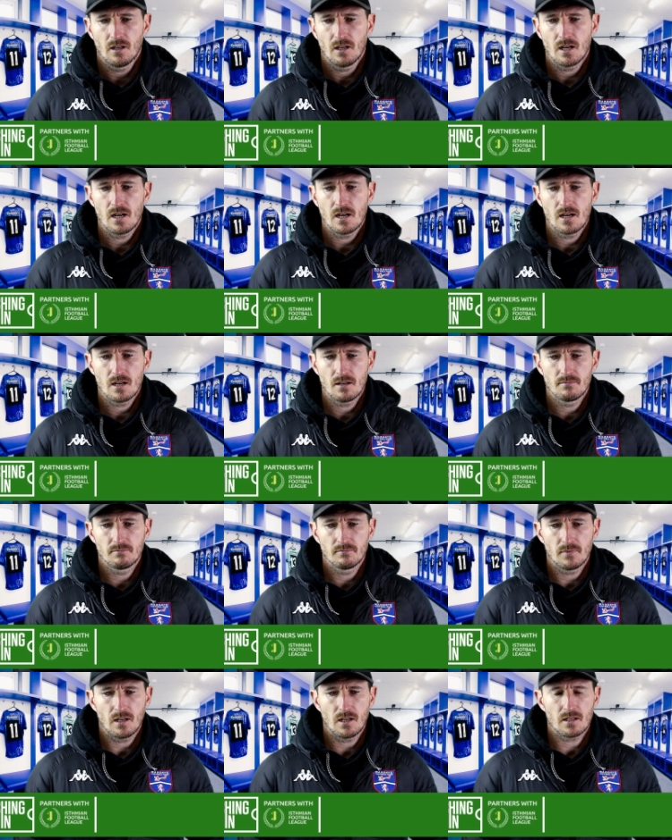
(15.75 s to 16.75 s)

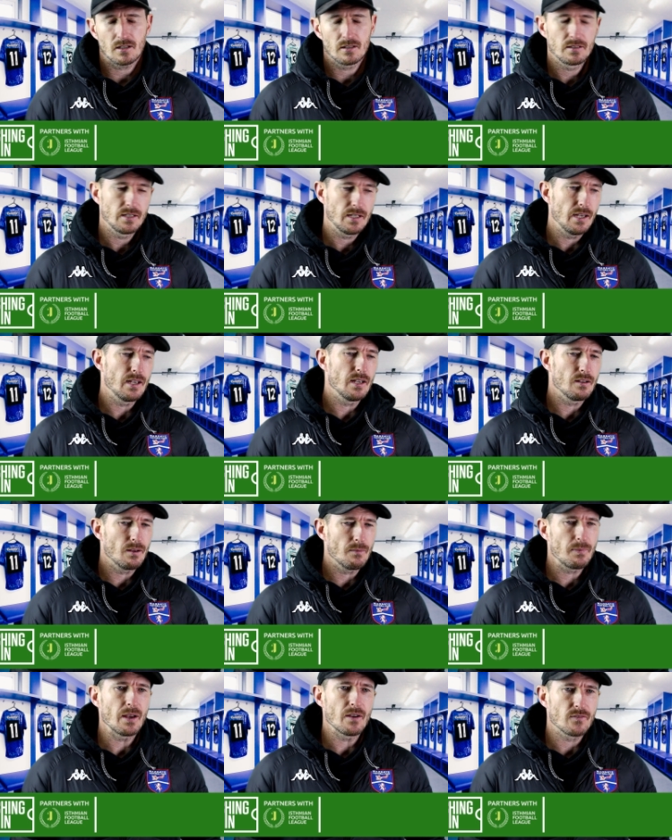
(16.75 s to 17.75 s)
Um, it,
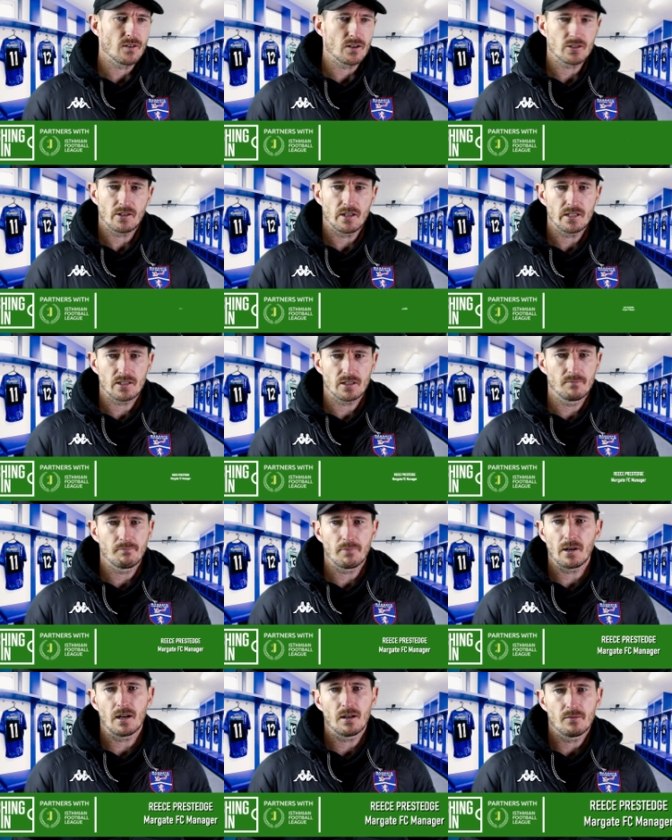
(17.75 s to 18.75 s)
a bit of
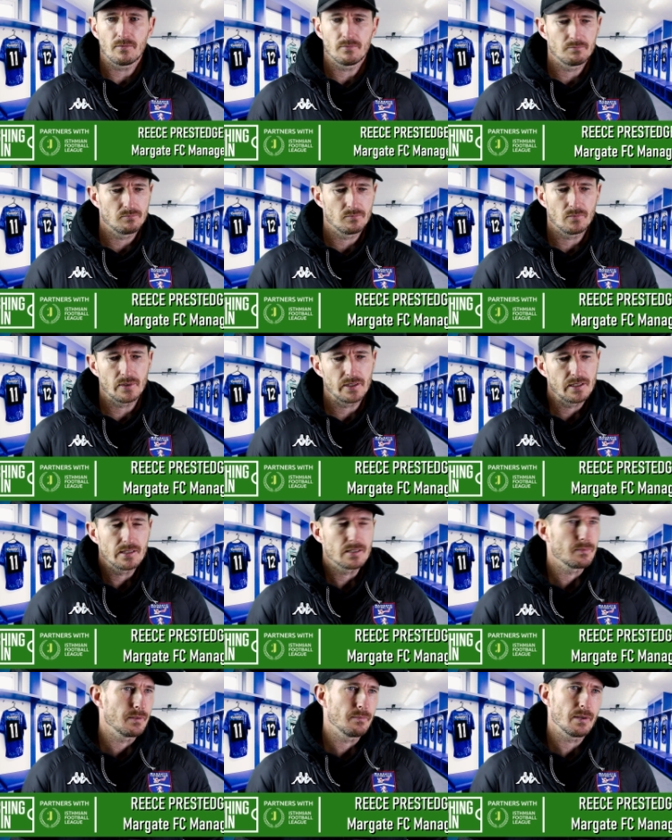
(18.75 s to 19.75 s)
frustration, but we
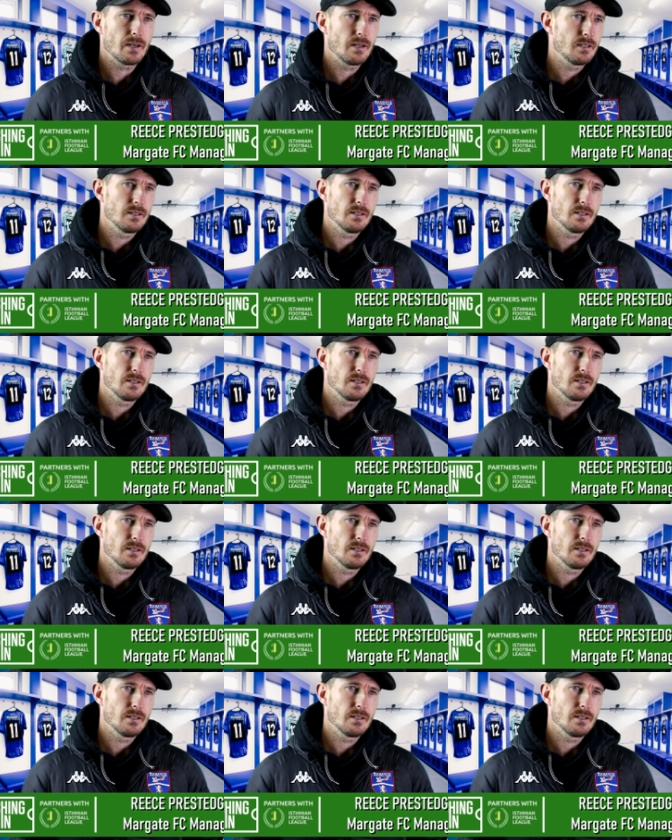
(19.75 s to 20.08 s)
need to be better.